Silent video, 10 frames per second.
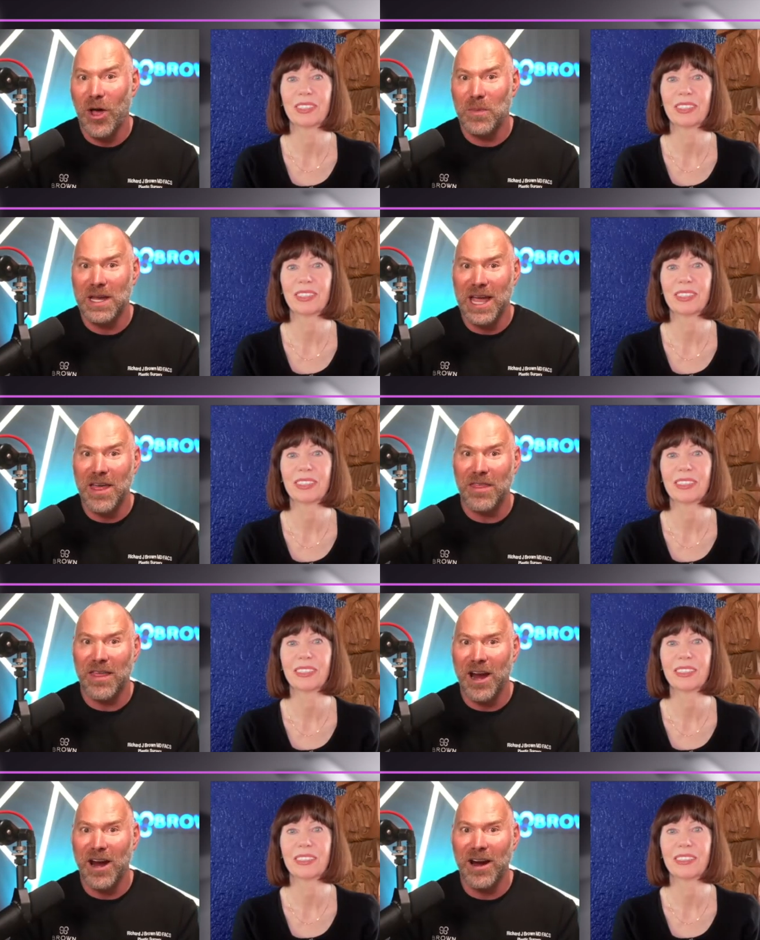Speaker 1: help me get
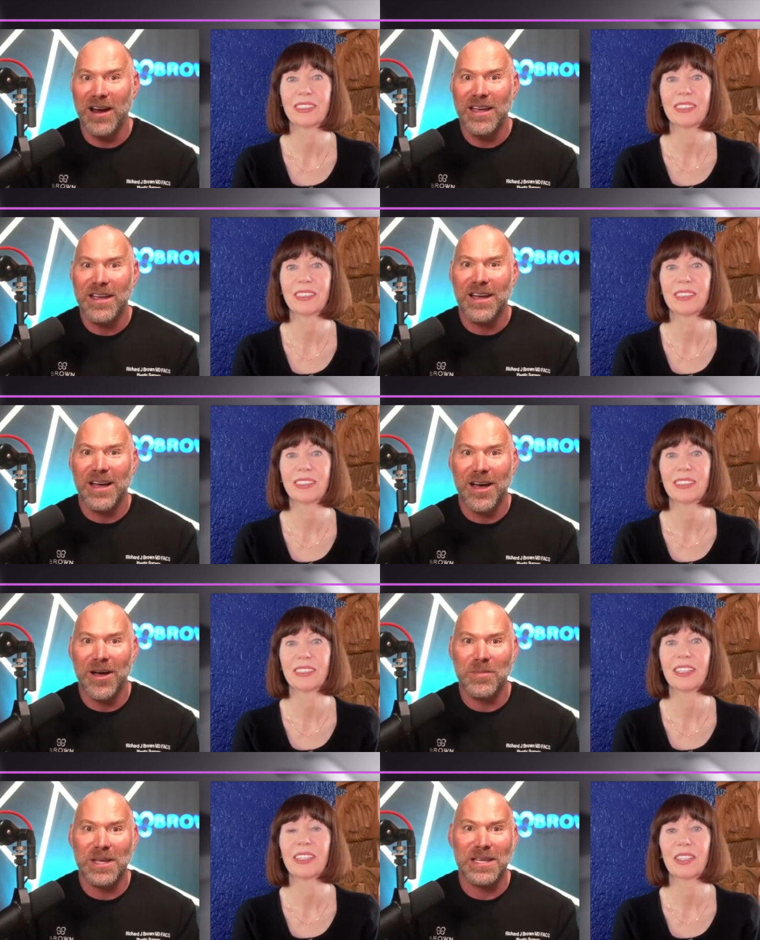there
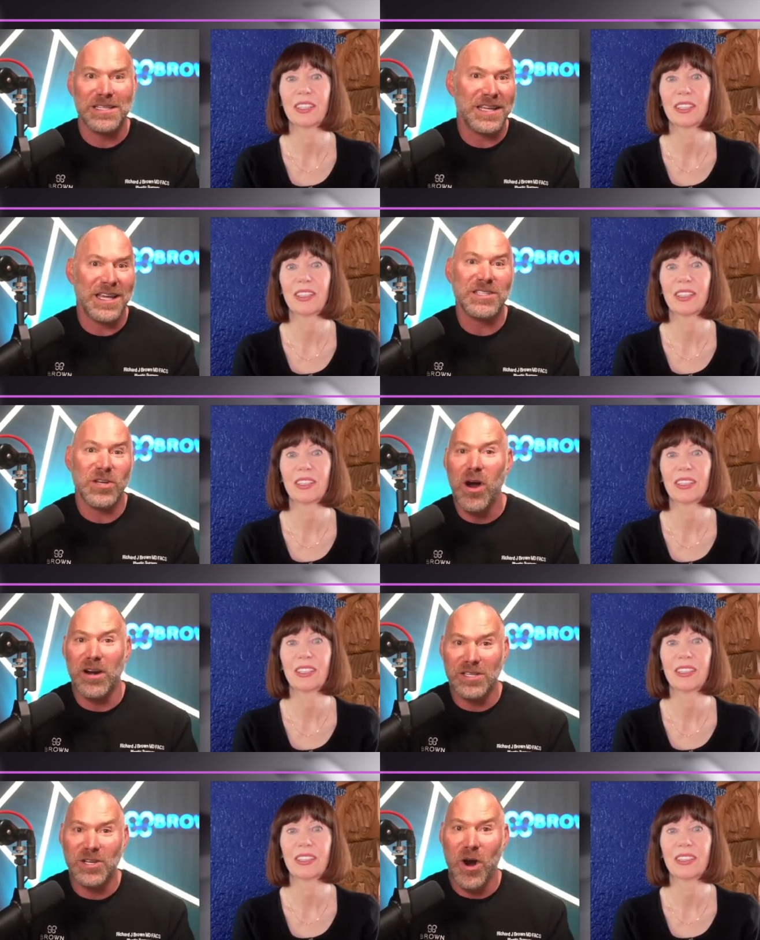um, is it's
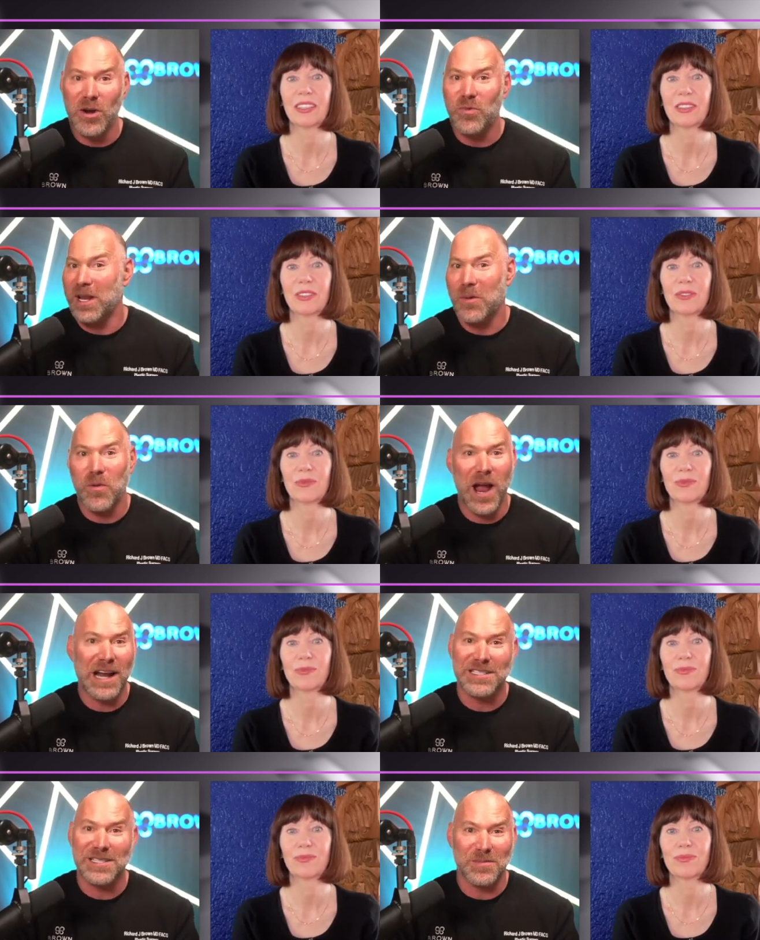hard. It's hard running a
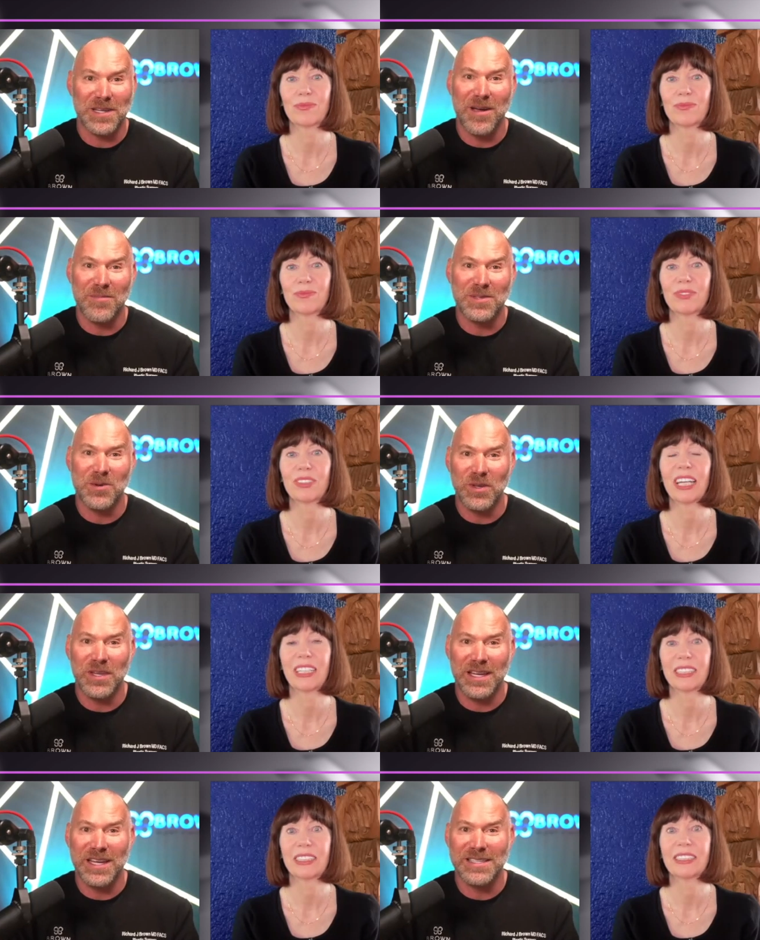practice sometimes. It
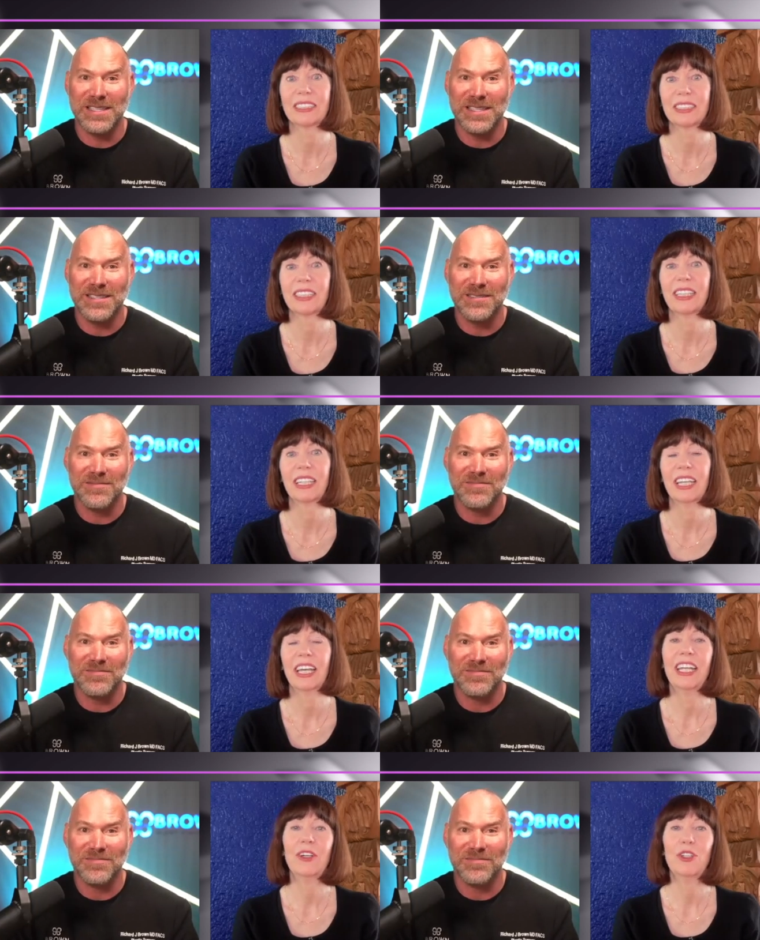really is.
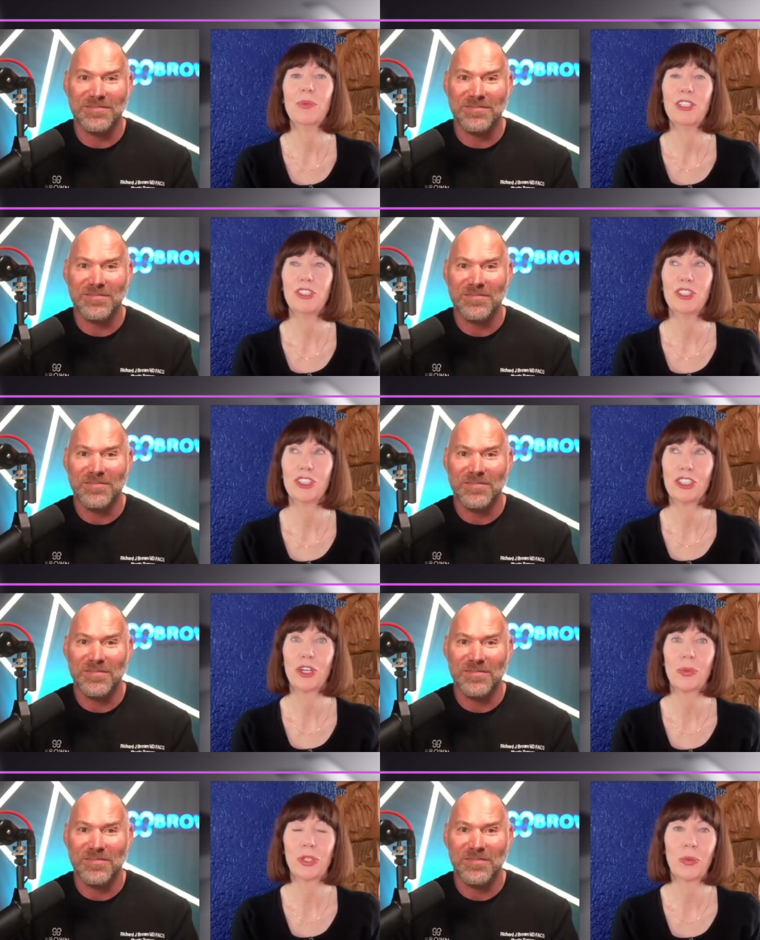
Speaker 2: Now you mentioned
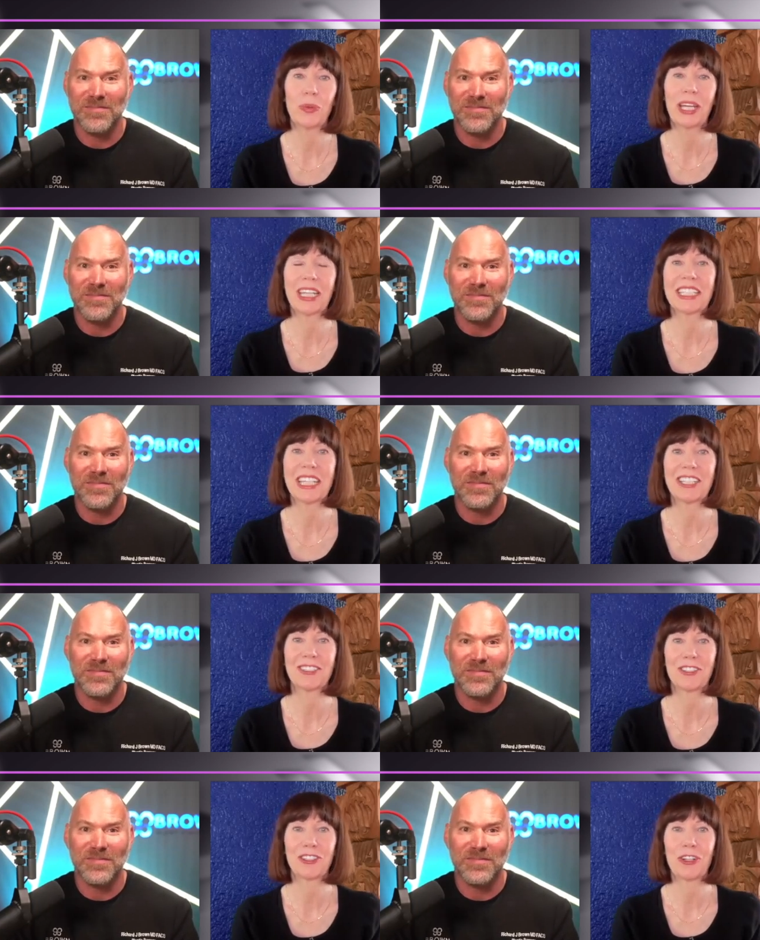so you know we kind of
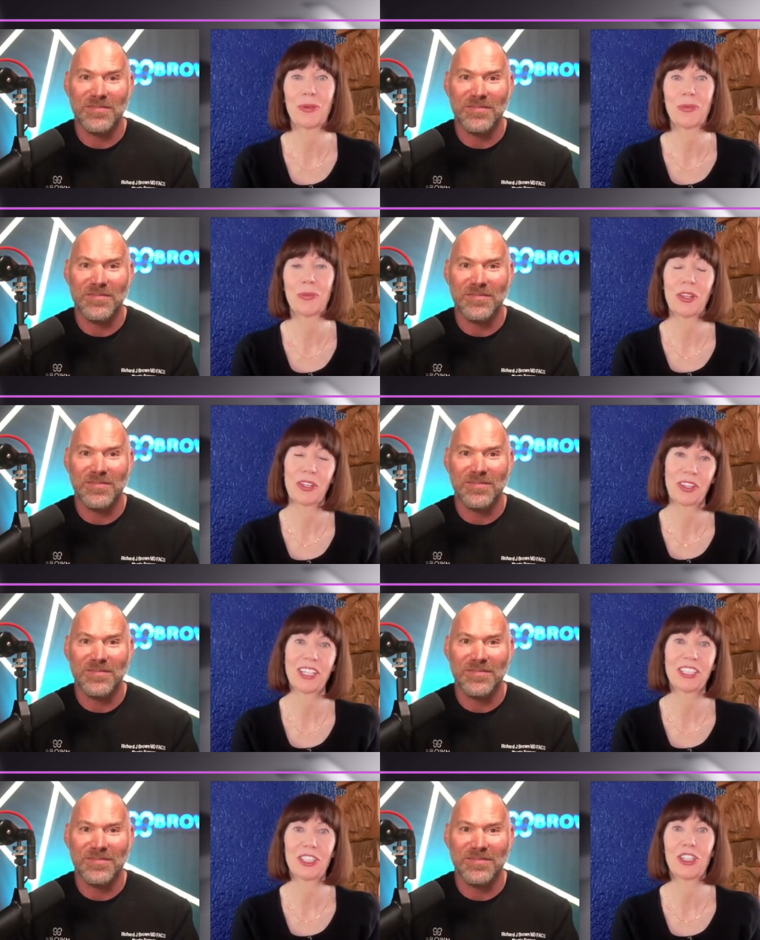started the show, and one of the
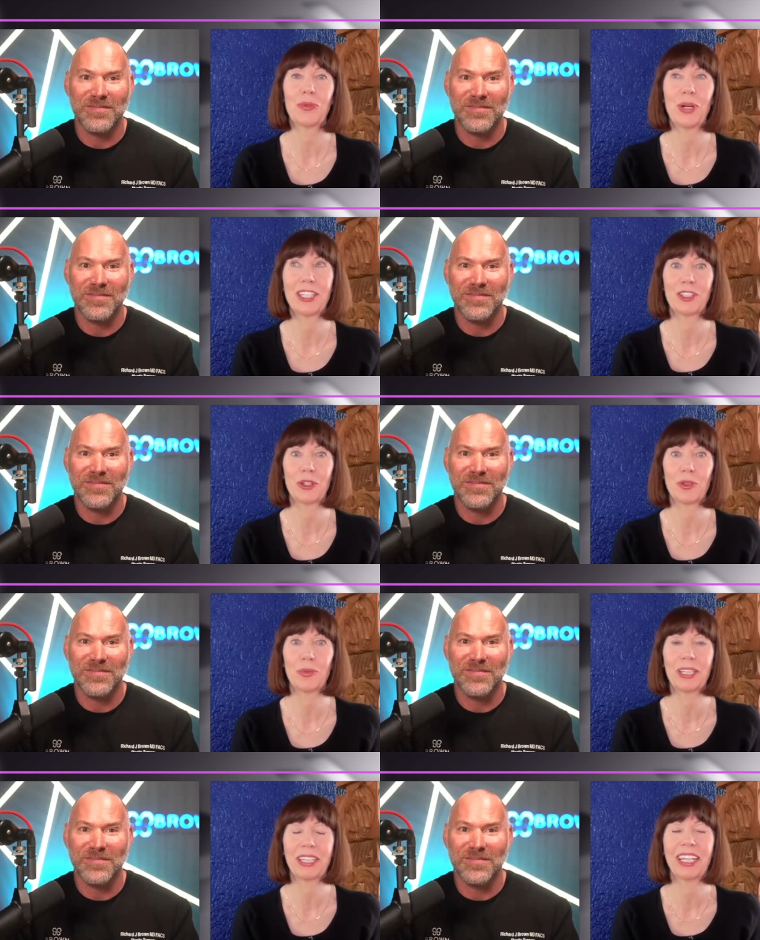things that you had told
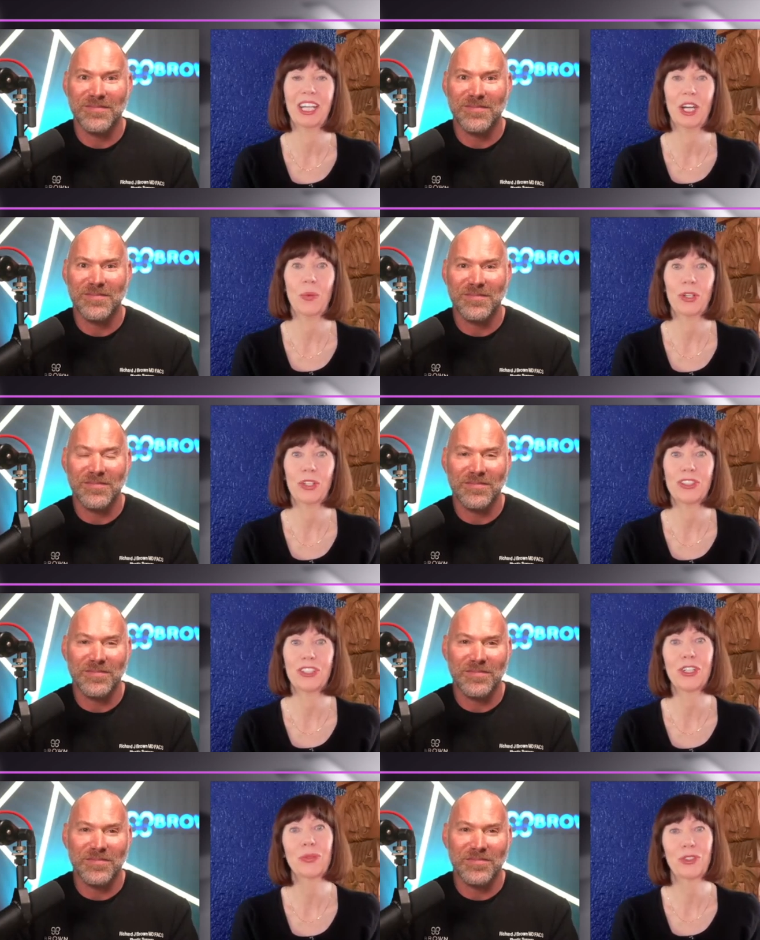me was
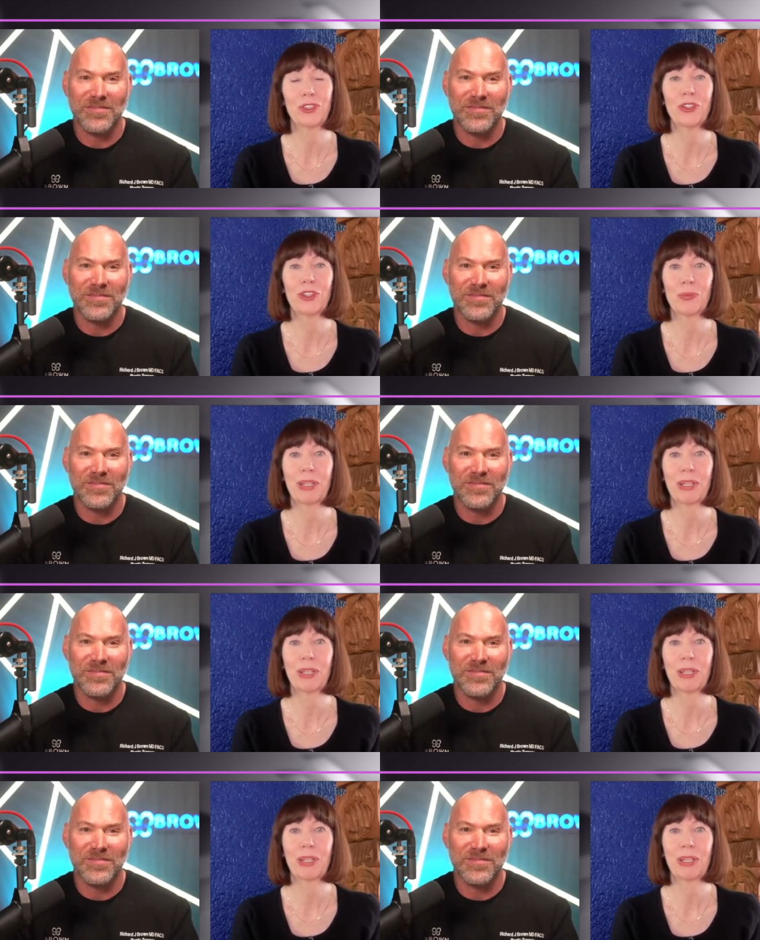you know you're the